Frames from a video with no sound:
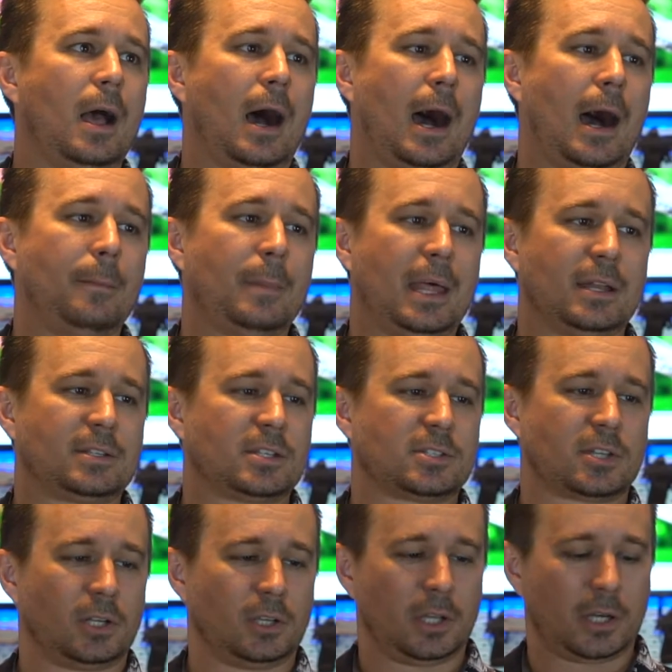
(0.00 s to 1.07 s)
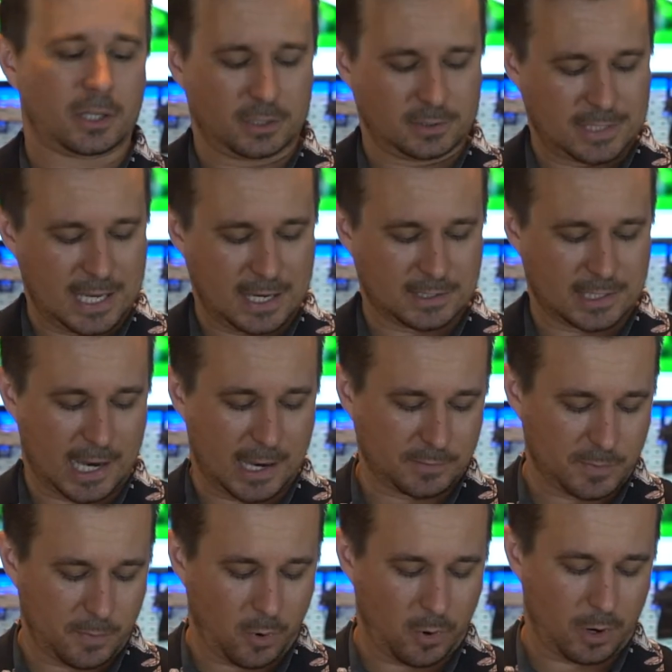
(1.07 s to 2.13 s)
And it's just going to look 10
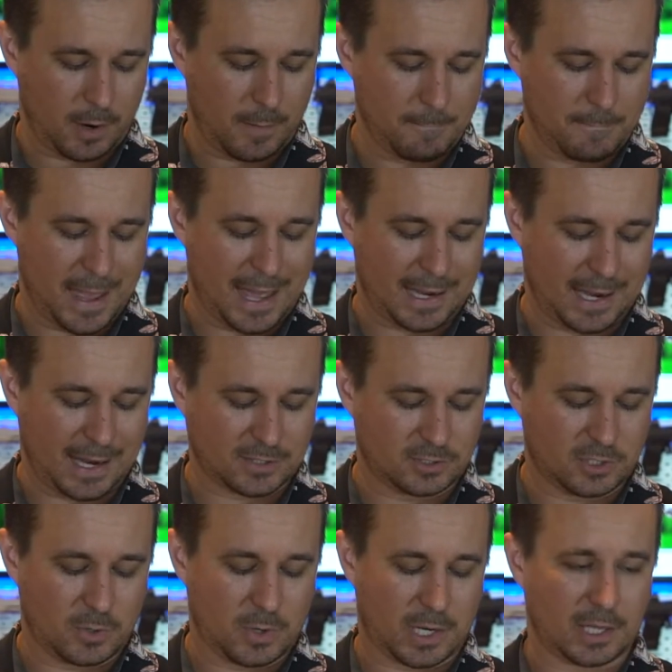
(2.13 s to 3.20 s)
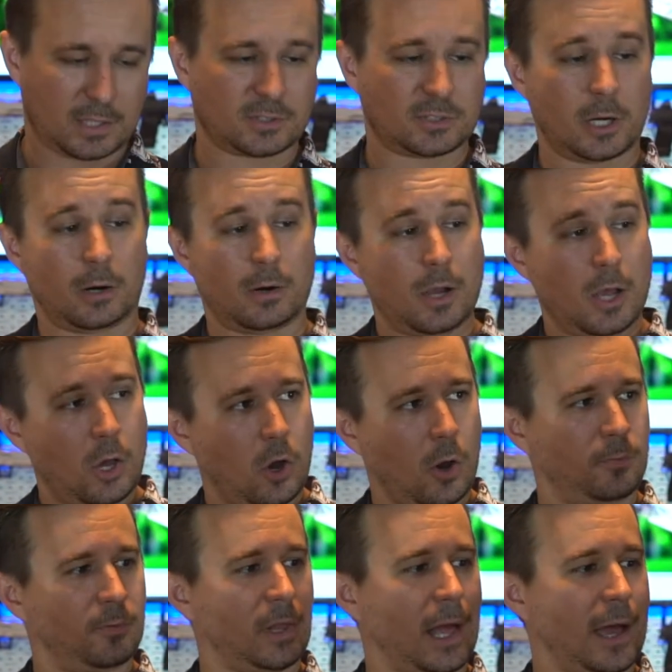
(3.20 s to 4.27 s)
times more badass doing it. So
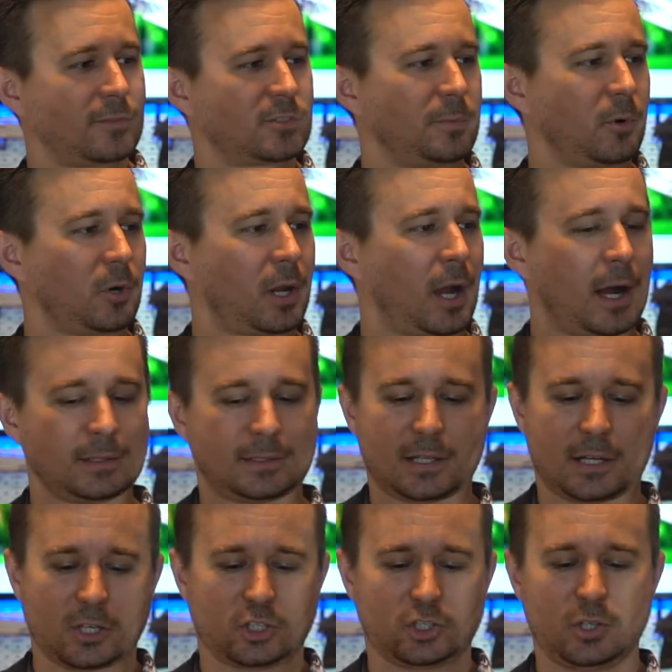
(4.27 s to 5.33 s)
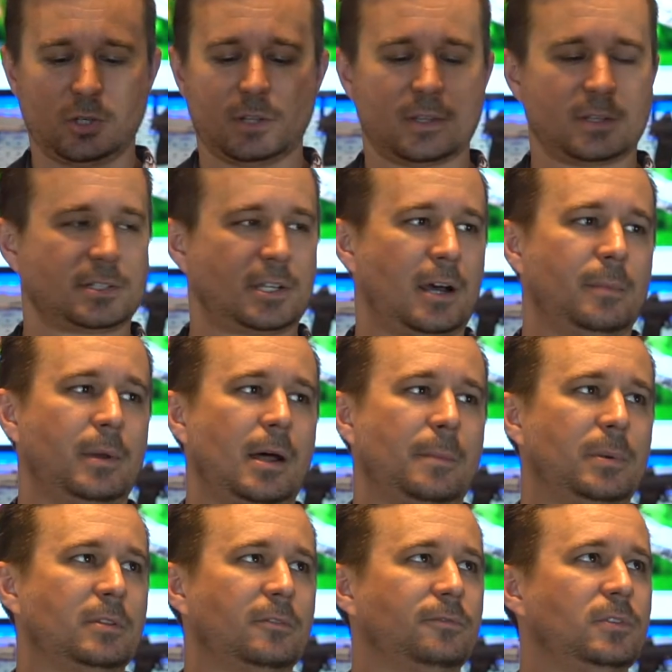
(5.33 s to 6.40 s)
hopefully I'll have some more content on shooting this coming up
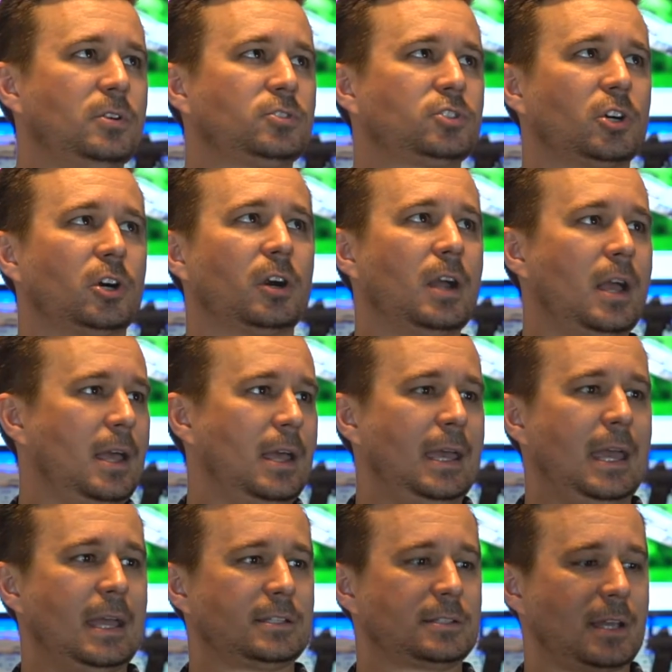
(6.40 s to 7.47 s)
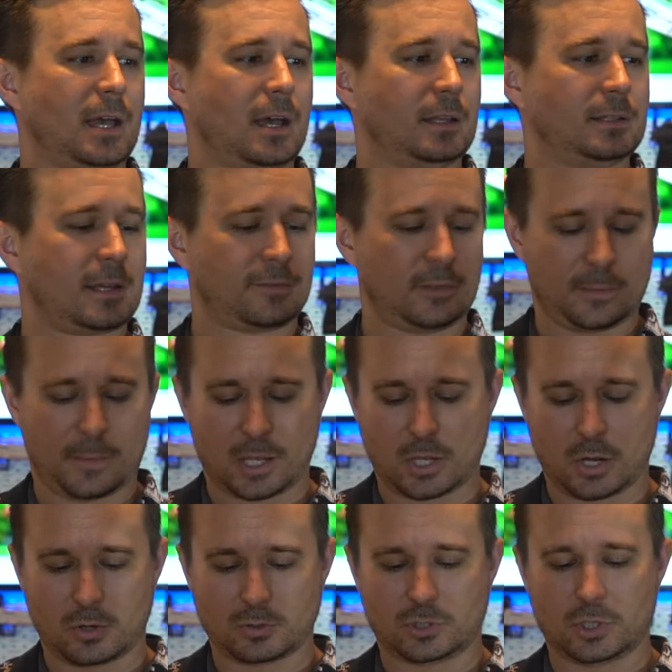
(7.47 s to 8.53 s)
in the future. It's definitely my
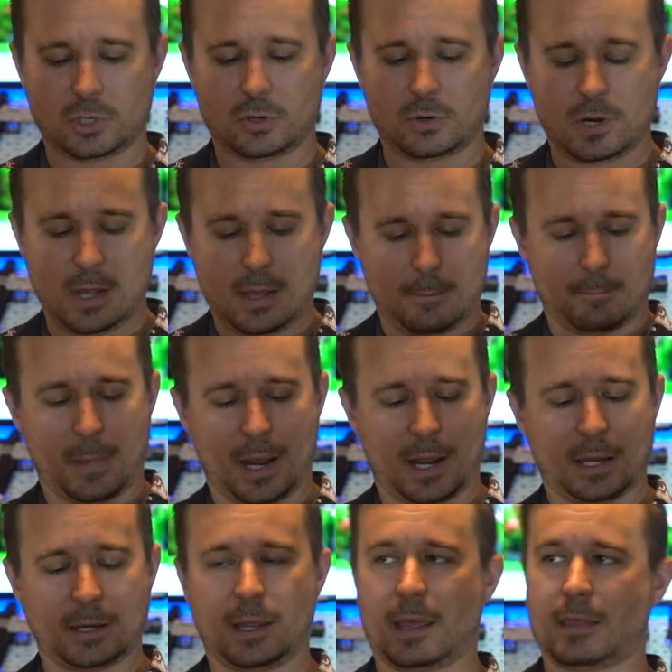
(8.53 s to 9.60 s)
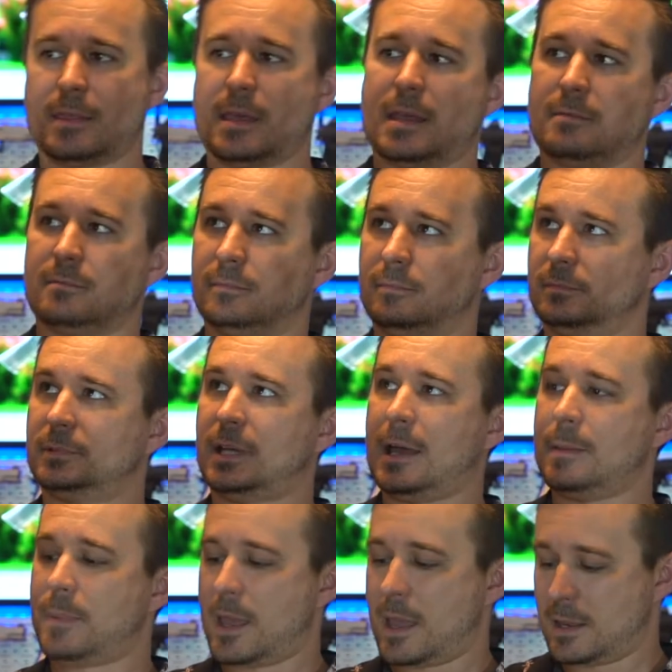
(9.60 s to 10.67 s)
go-to. Mine and then
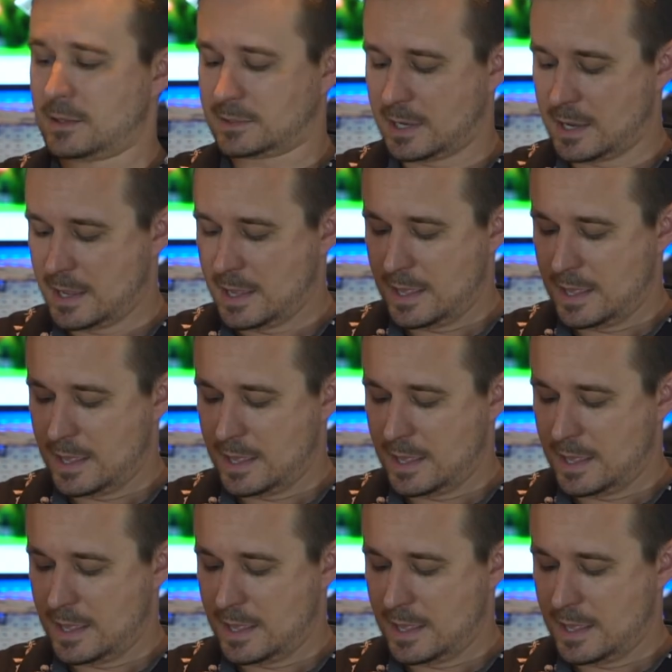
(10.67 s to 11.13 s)
Type A's.